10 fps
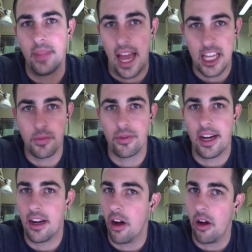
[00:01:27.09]

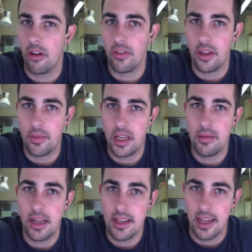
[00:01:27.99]
aspirate all the
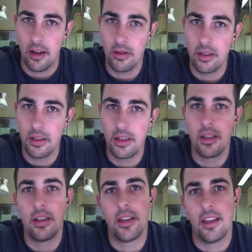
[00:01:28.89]
PBS out,
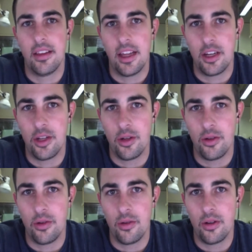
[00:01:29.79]
and then
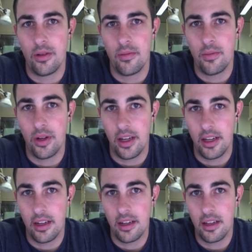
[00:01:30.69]
you
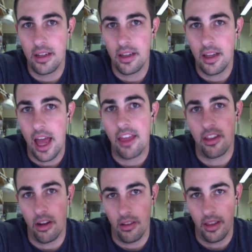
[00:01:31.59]
put
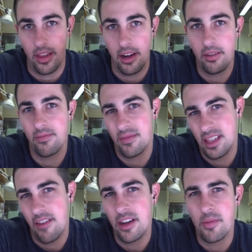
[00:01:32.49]
ethanol in there,
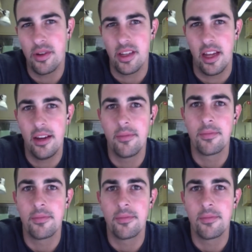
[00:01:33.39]
70%,